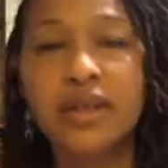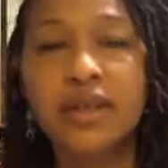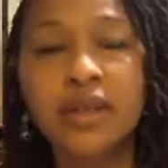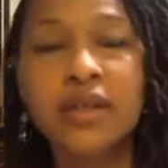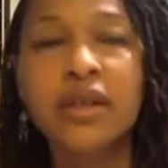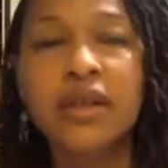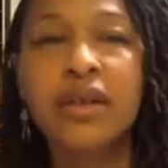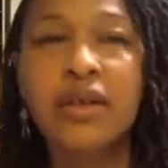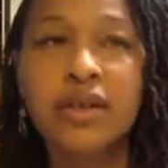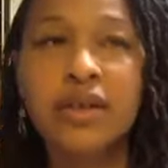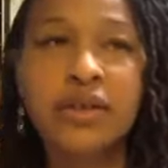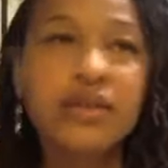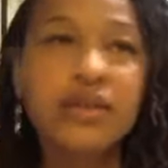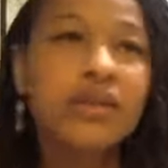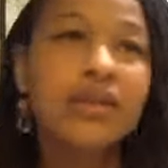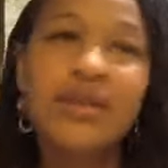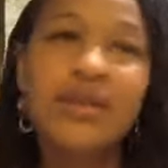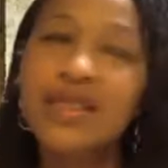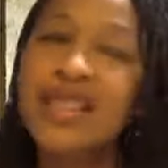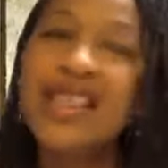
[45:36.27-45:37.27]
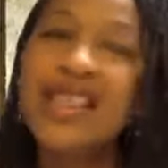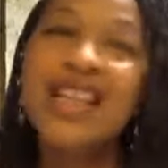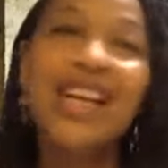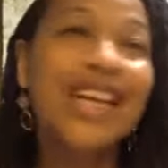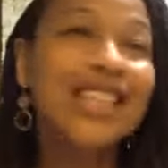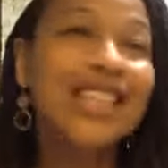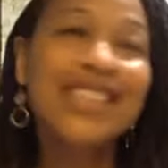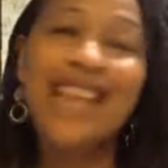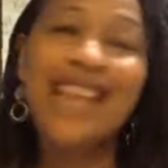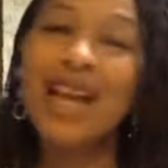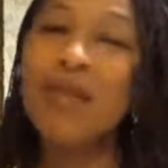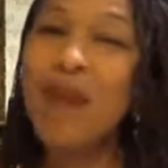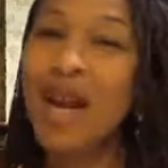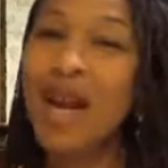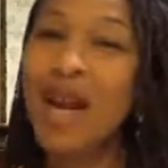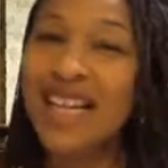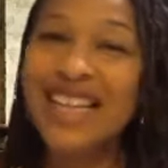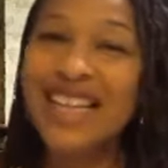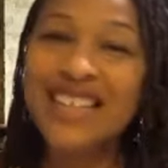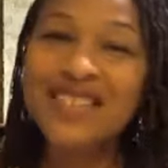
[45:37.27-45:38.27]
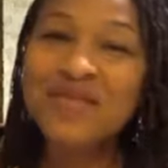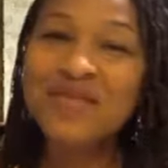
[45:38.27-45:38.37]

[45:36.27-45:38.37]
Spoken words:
So Santa Monica.